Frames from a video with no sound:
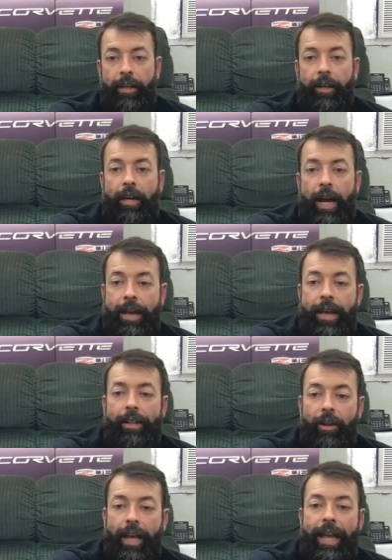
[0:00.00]
I
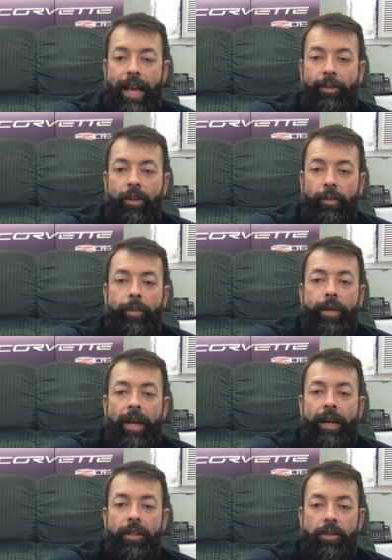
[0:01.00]
am a little bit
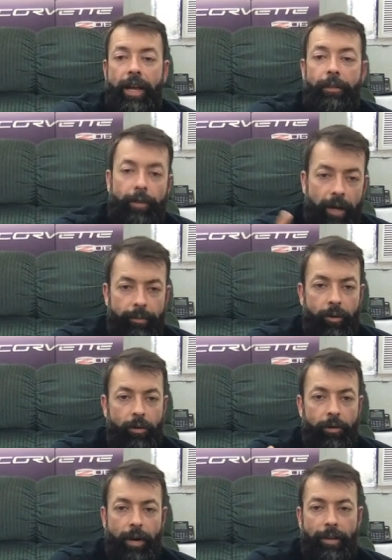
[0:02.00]
behind the chat, but I'm
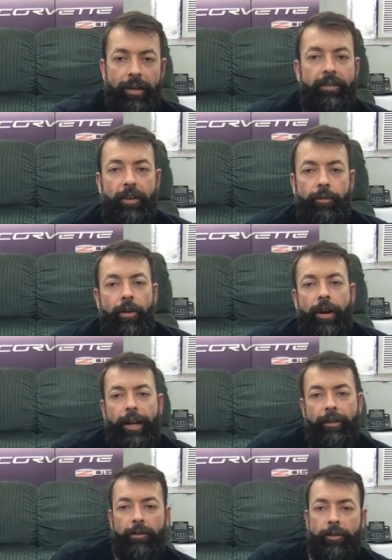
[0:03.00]
doing my best here. I'm trying
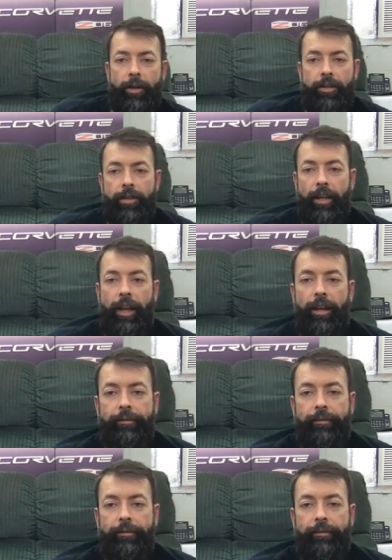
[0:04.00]
to answer as much as I can.